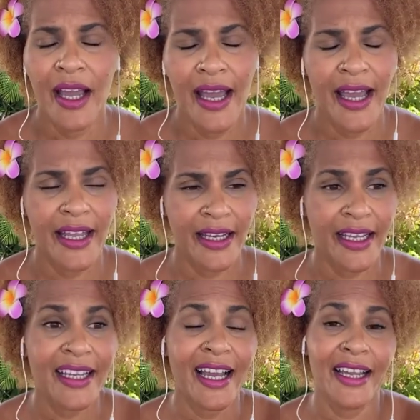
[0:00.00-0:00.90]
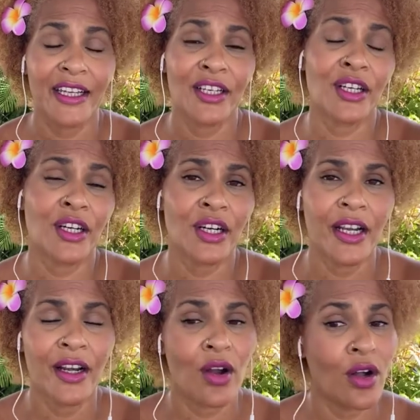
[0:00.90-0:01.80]
and it guided her and
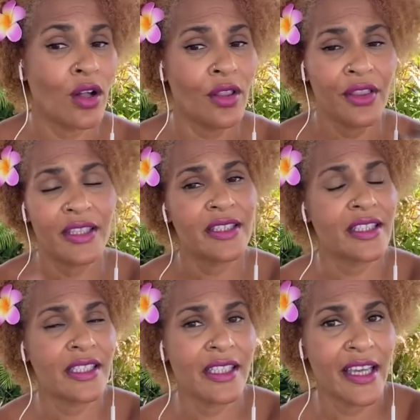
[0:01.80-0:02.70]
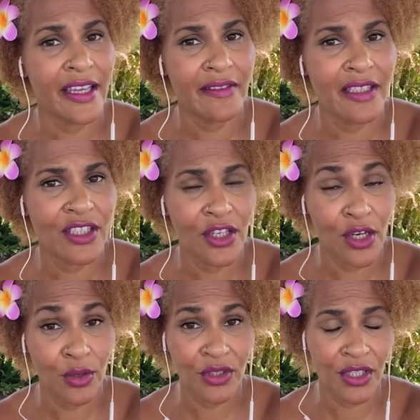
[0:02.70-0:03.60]
all the slaves, you know,
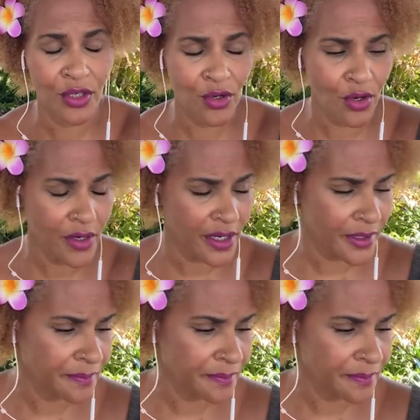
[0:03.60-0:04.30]
to the north.